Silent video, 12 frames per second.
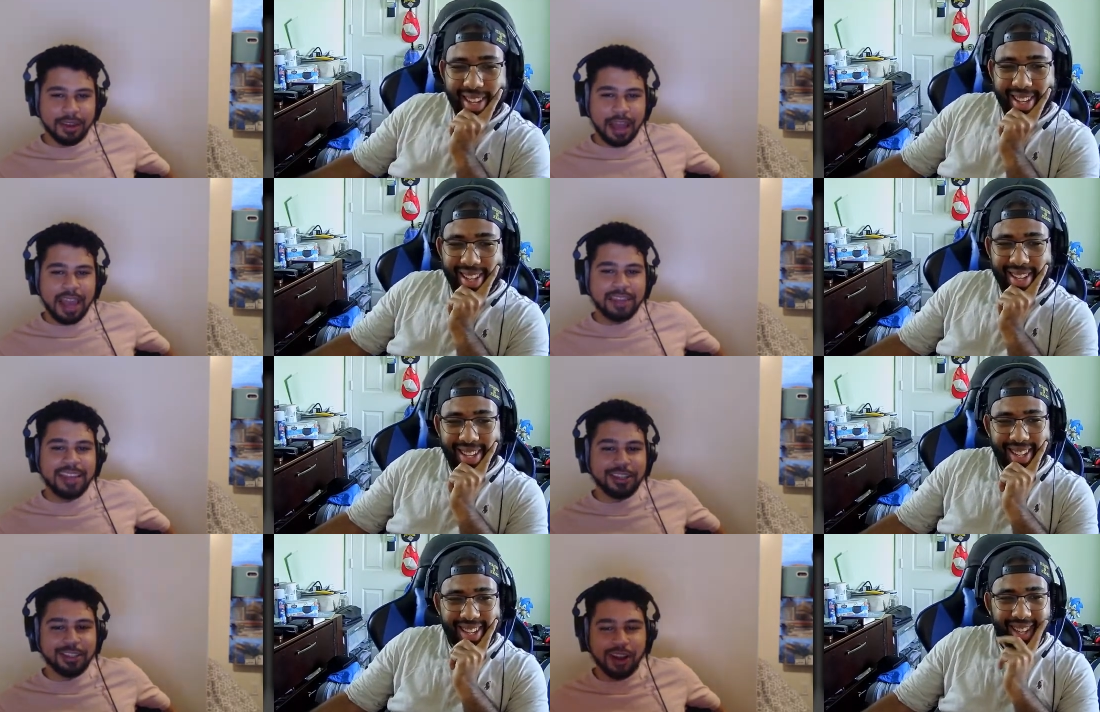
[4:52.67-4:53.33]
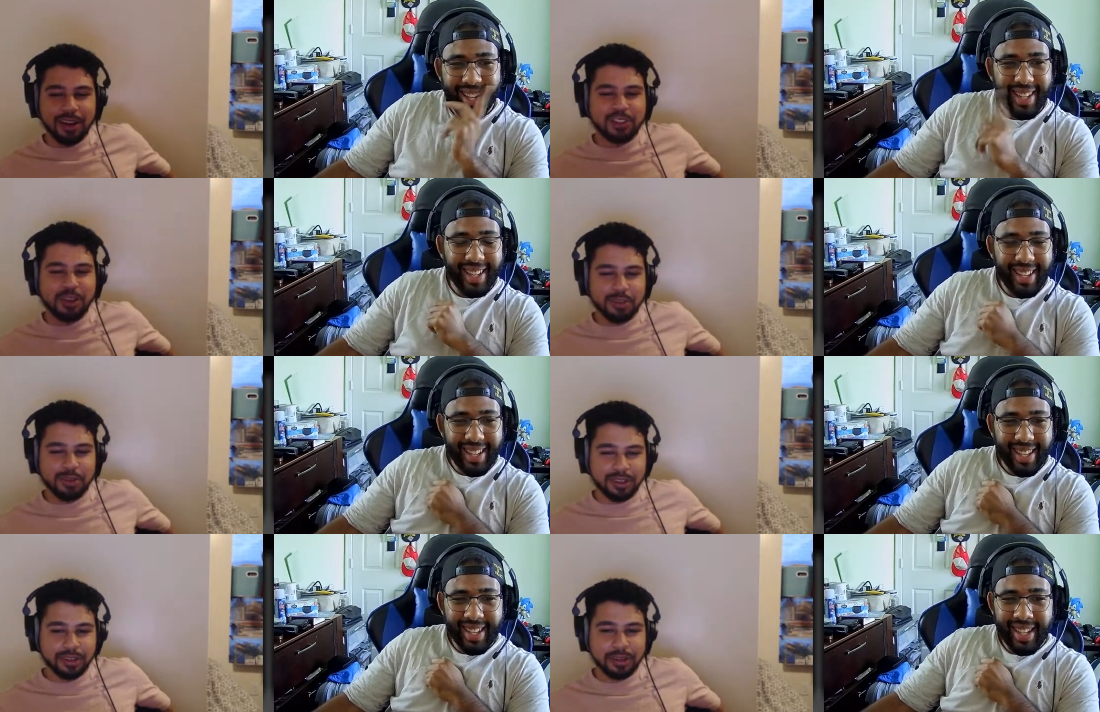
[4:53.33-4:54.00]
Speaker 1: Is that Sean
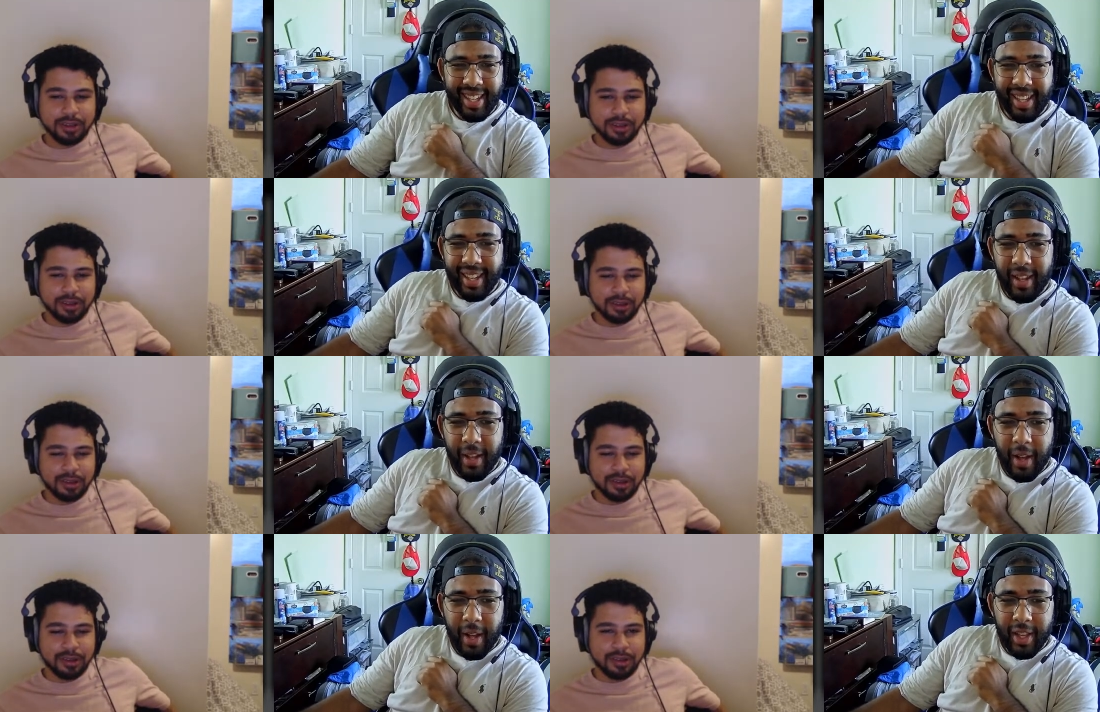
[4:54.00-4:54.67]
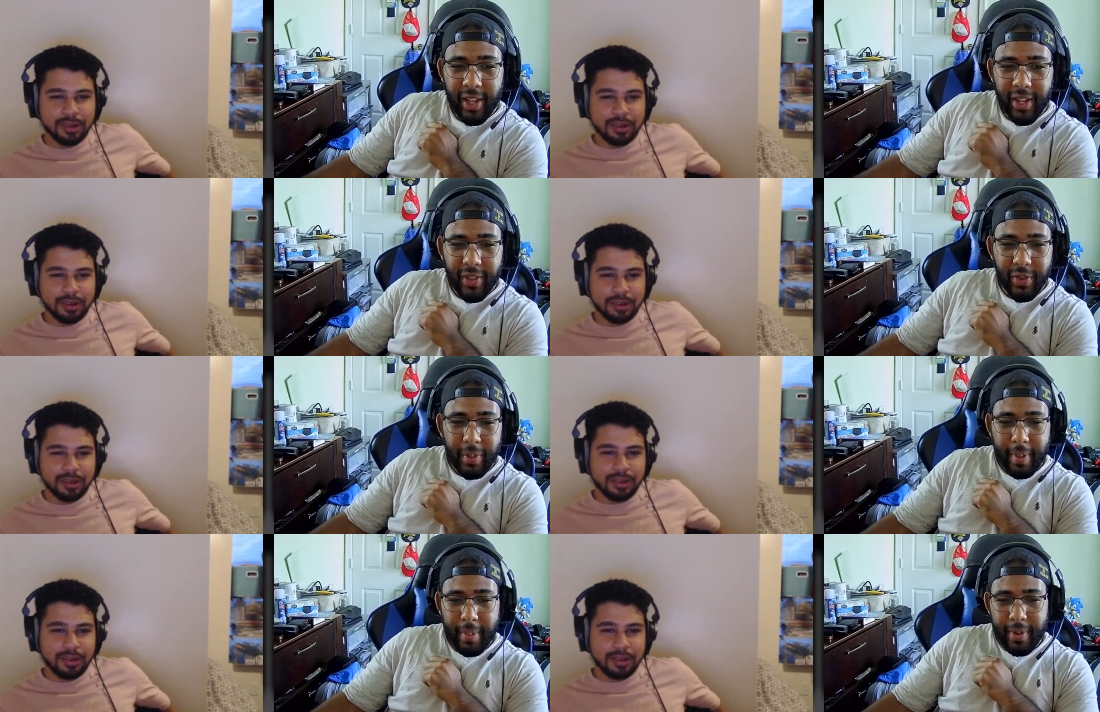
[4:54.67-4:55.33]
Schemmel? No,
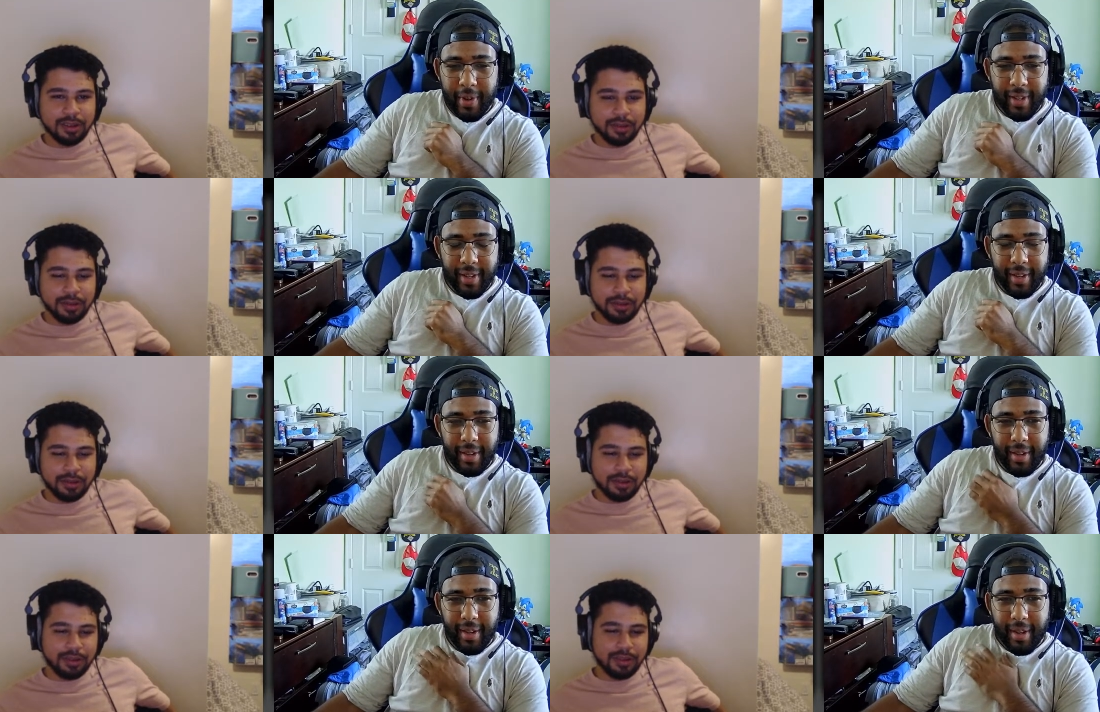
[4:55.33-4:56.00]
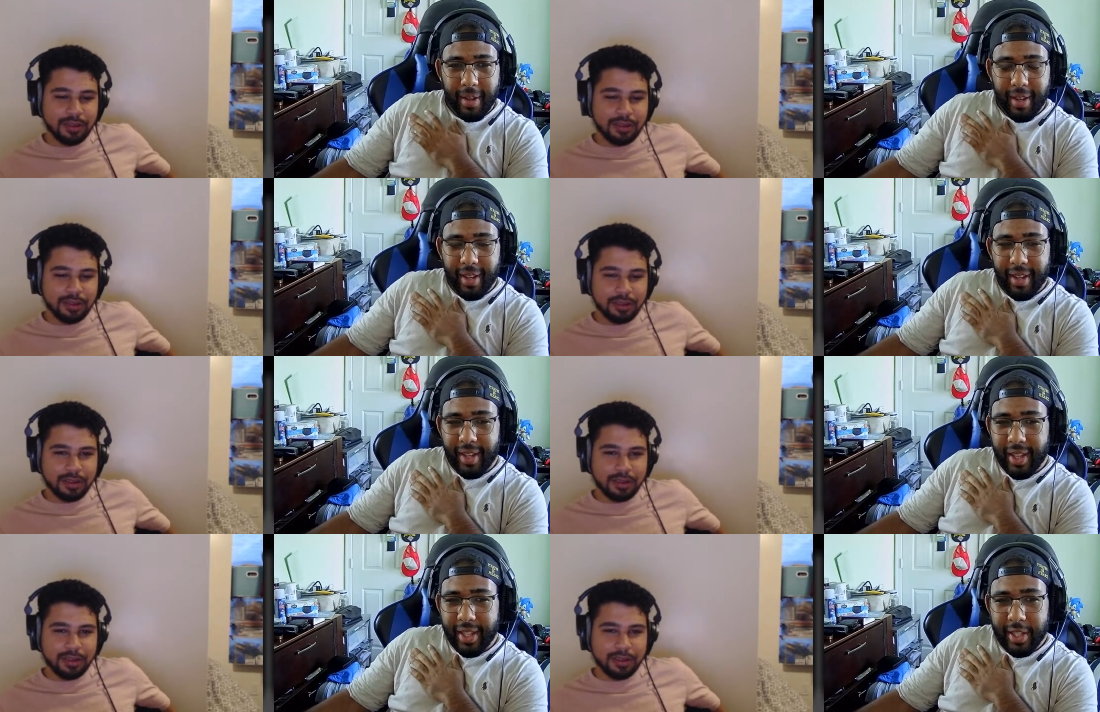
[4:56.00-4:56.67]
Speaker 2: remember
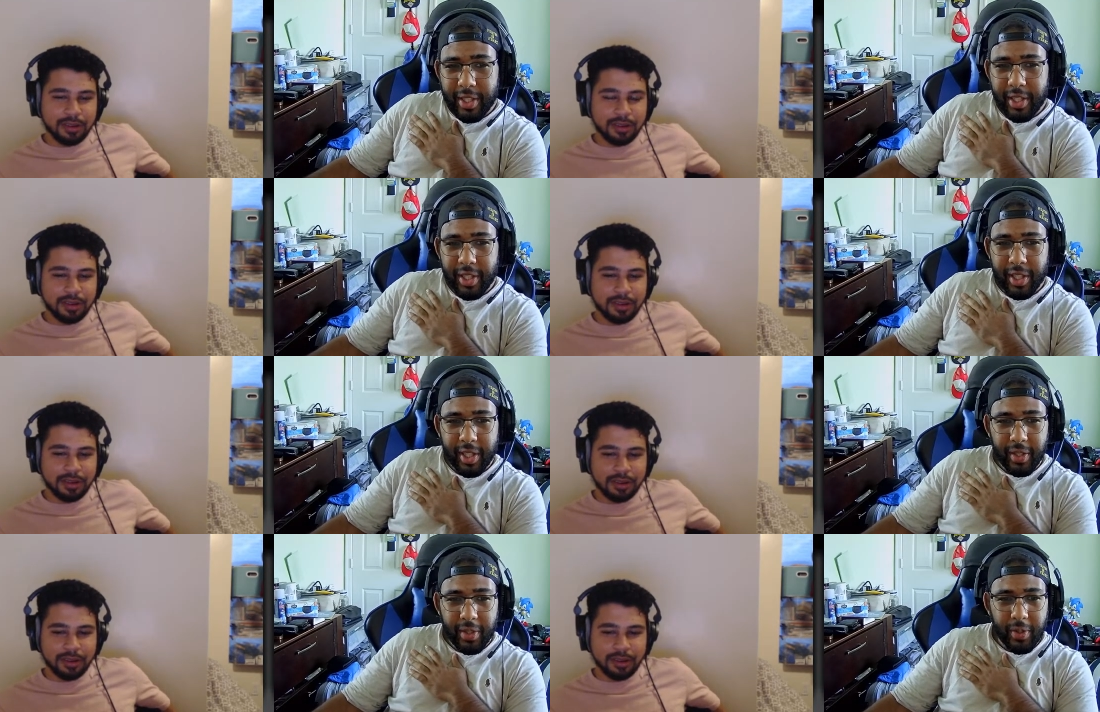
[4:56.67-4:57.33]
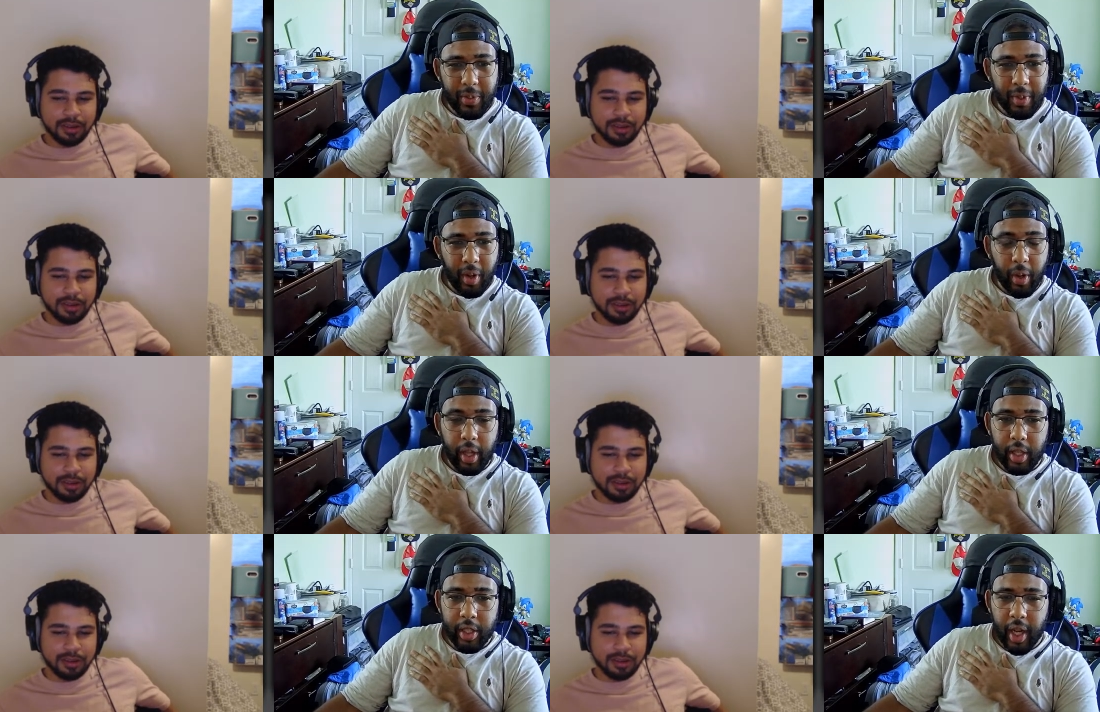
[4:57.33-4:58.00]
this is Chichi and Goku. Oh wait,
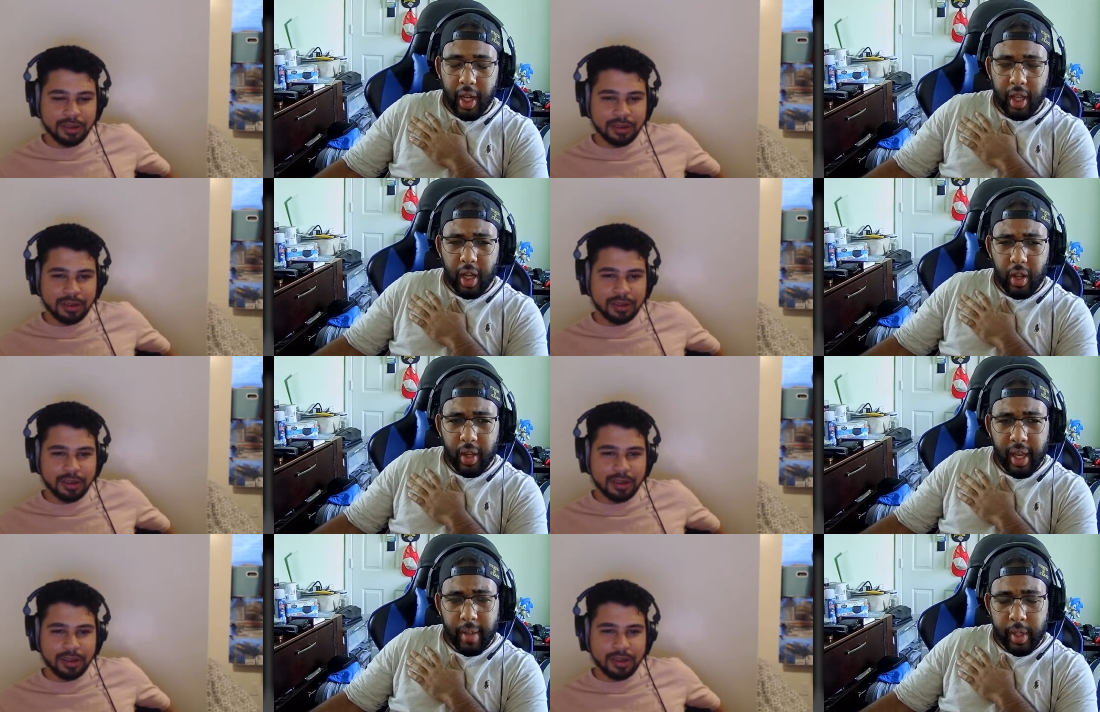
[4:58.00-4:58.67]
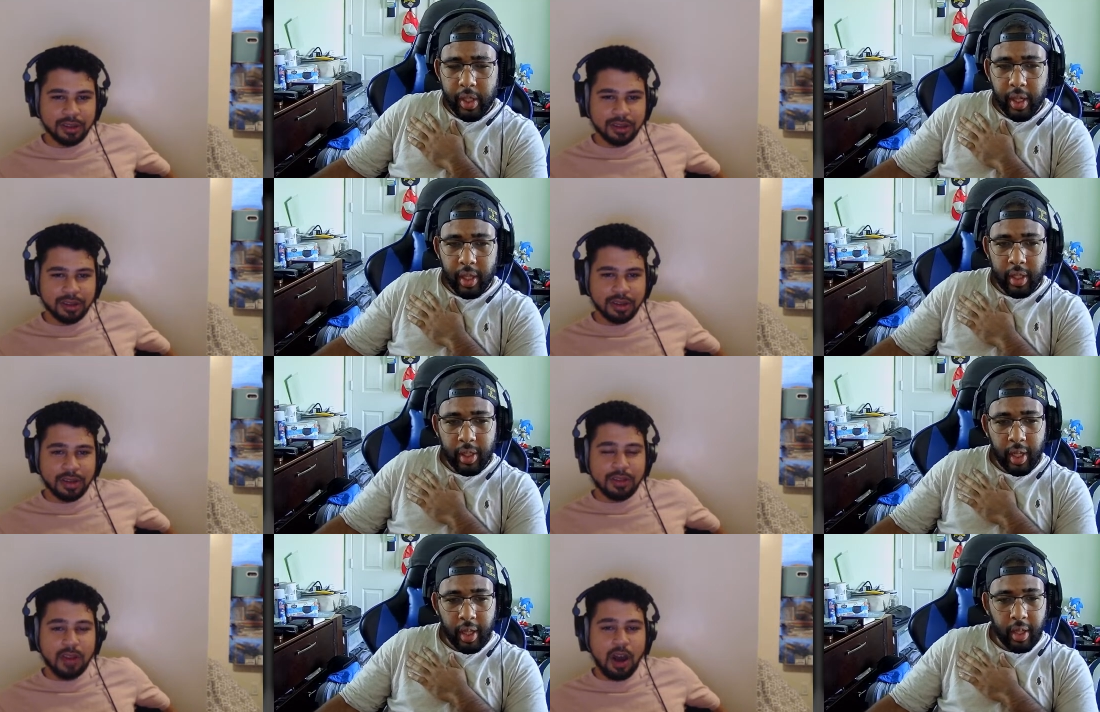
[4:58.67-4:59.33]
Sean? No, it can't be Sean.
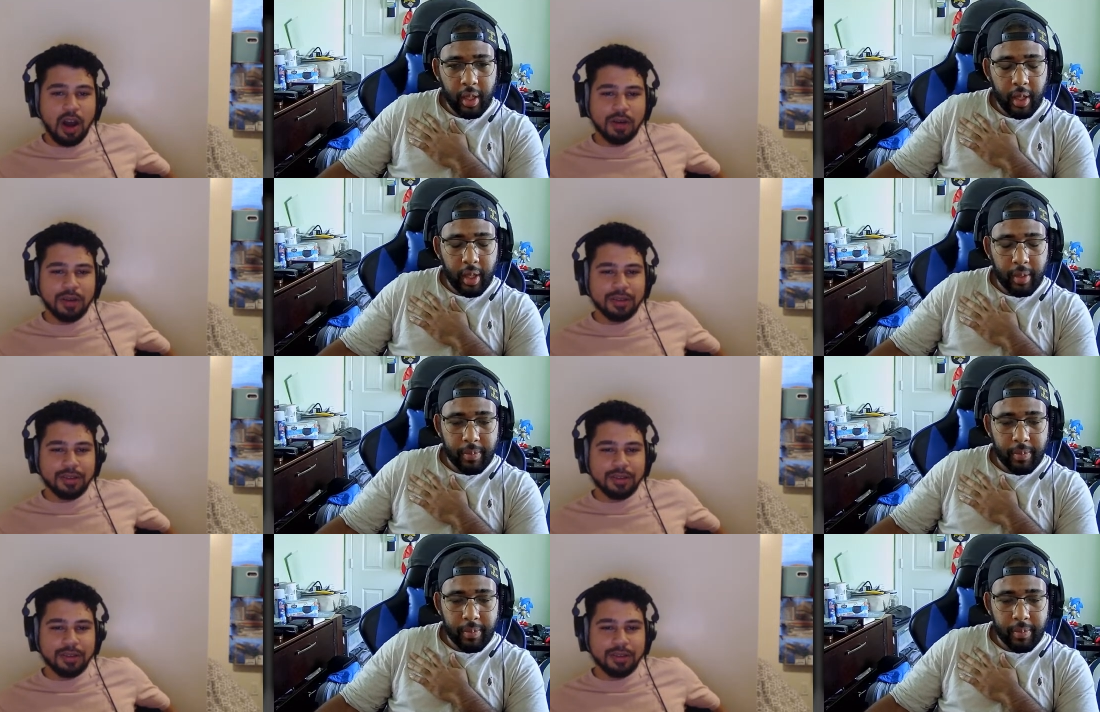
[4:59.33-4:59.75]
Sean. No. Um,